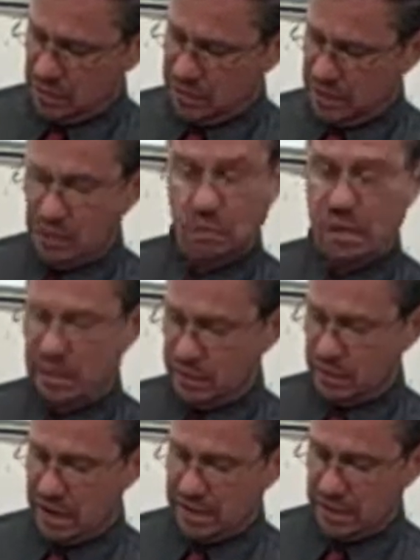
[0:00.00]
So we pick the 1. We
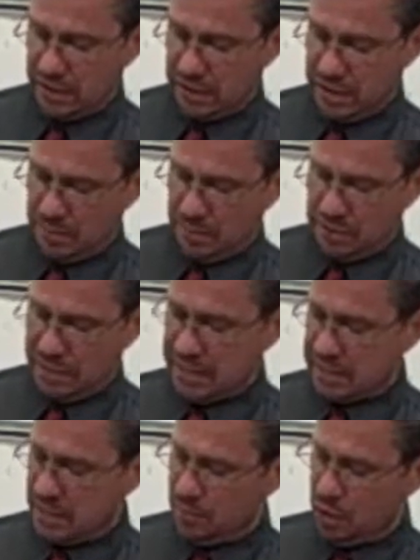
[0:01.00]
cross out all the numbers in that
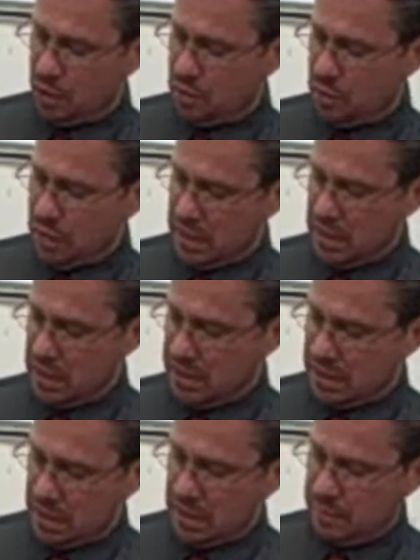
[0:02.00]
same row,
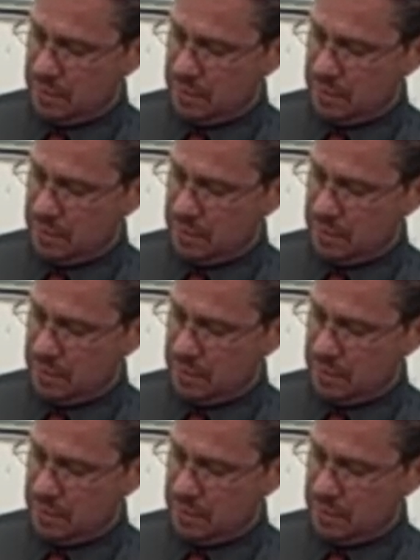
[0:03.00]
column.